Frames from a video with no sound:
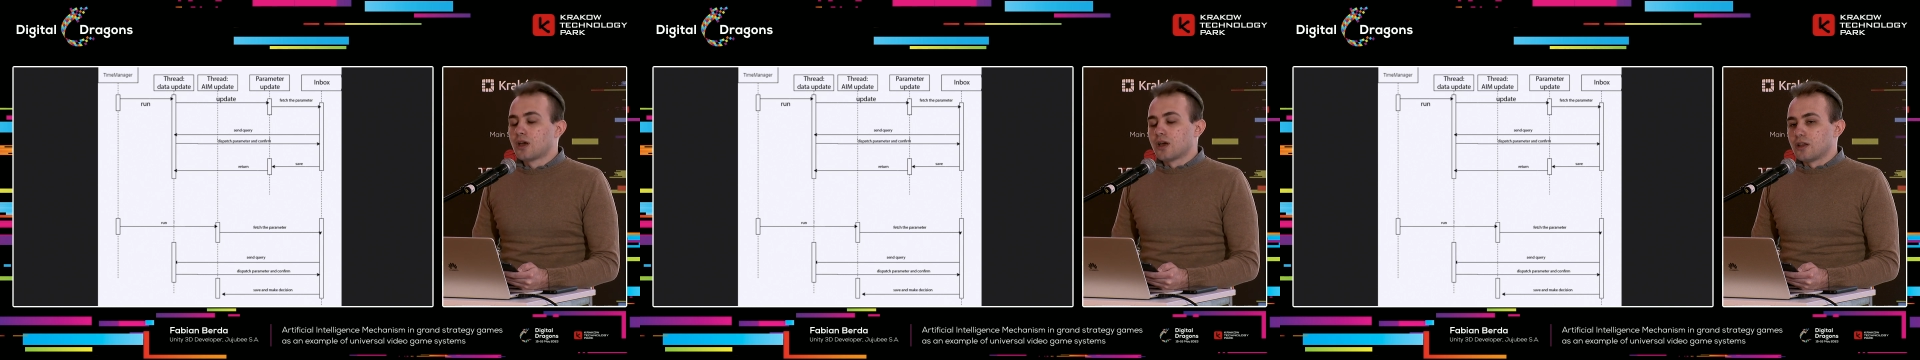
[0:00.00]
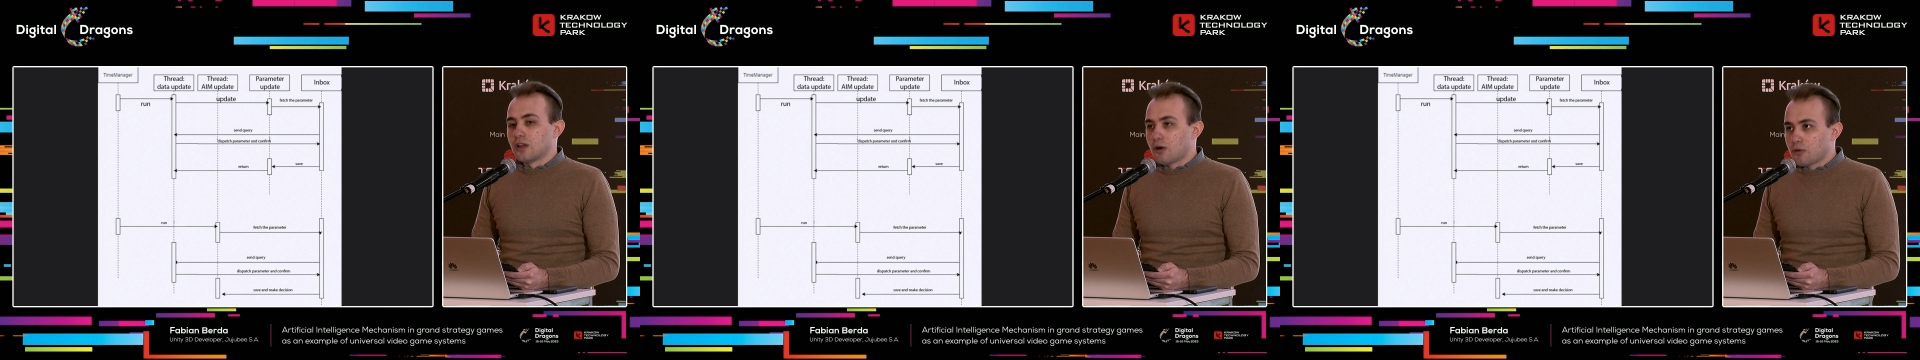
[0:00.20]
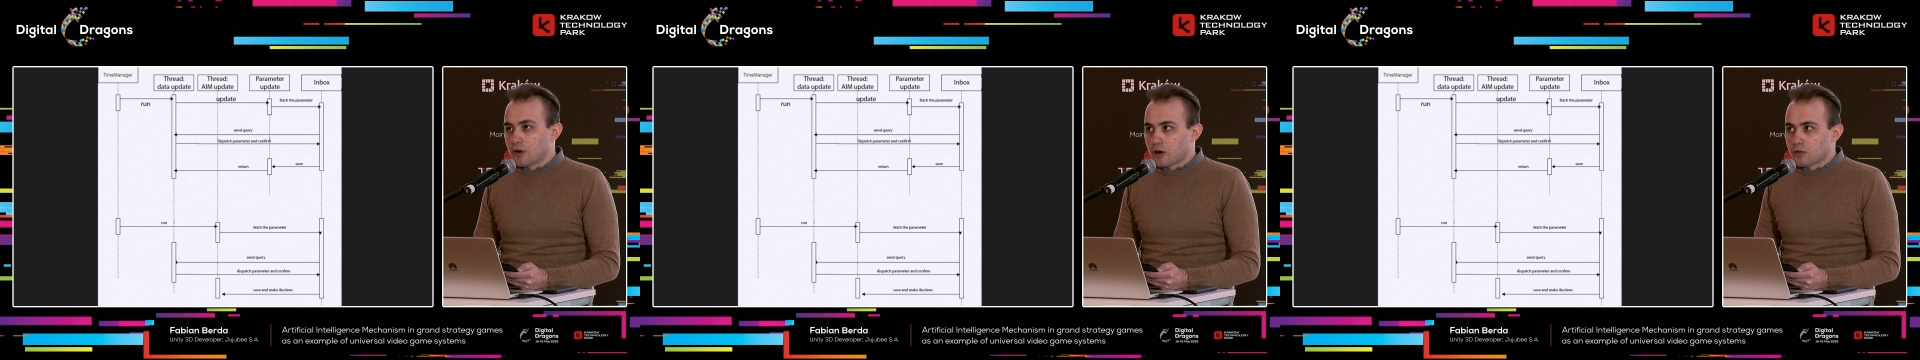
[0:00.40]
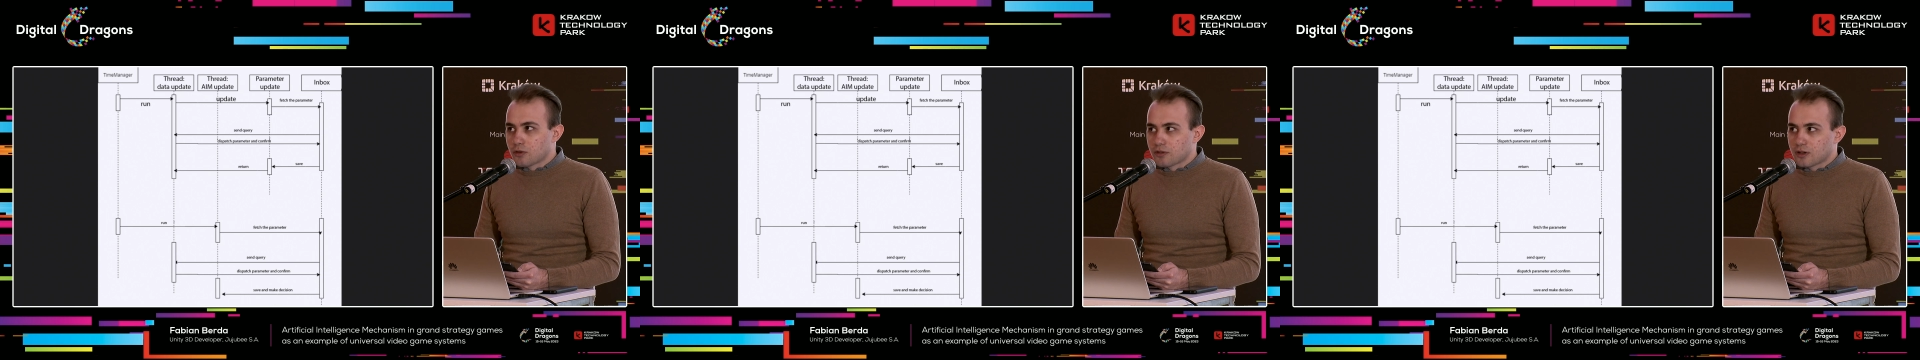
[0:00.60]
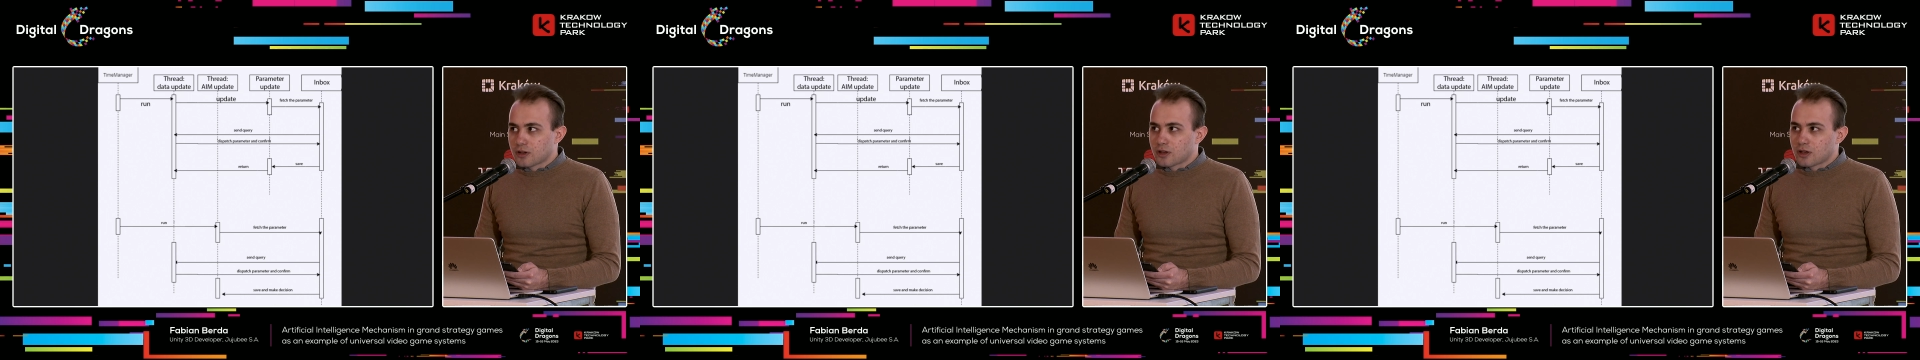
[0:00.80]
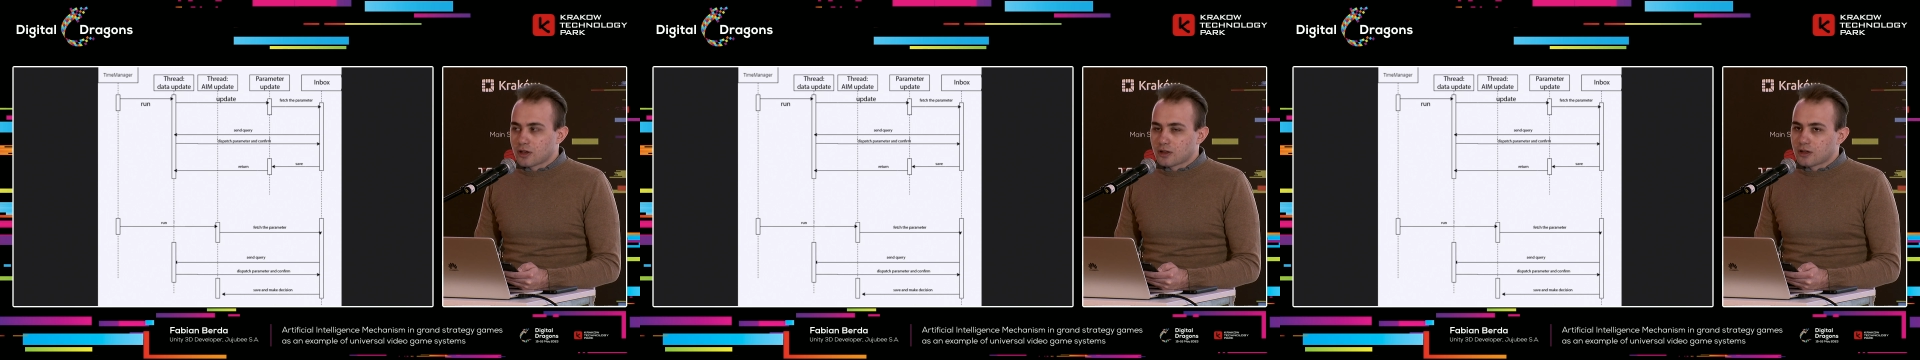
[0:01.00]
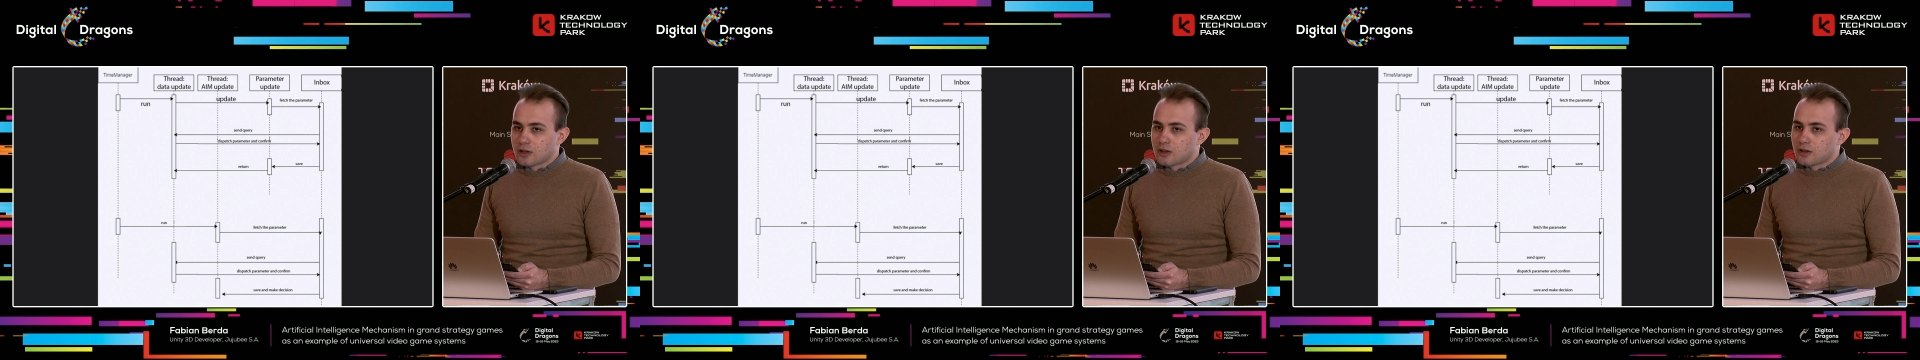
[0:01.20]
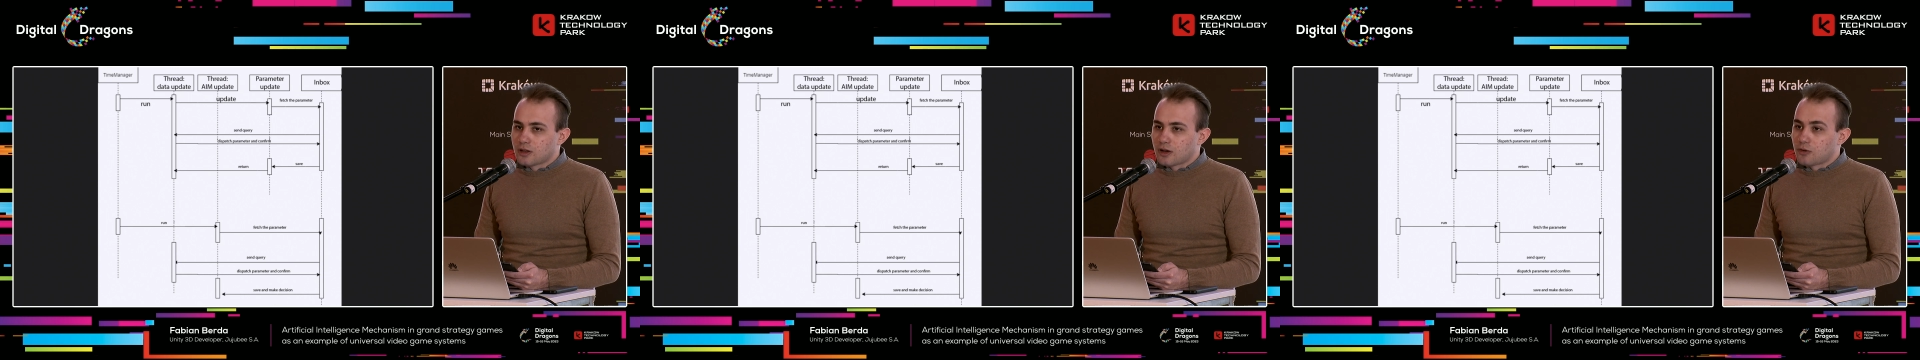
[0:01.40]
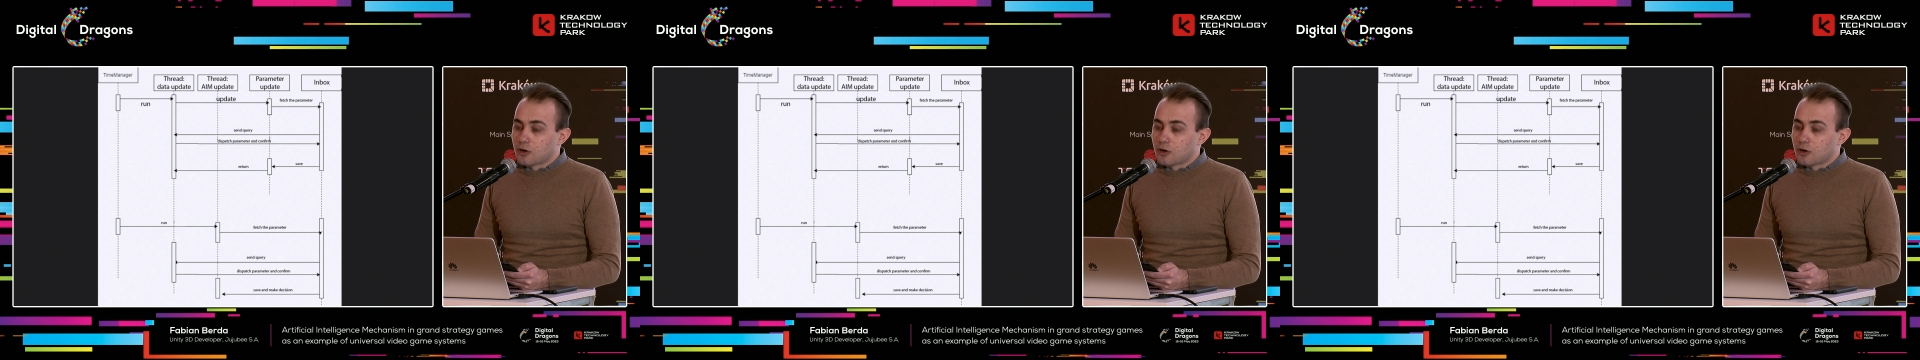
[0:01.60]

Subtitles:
Now we are using it in the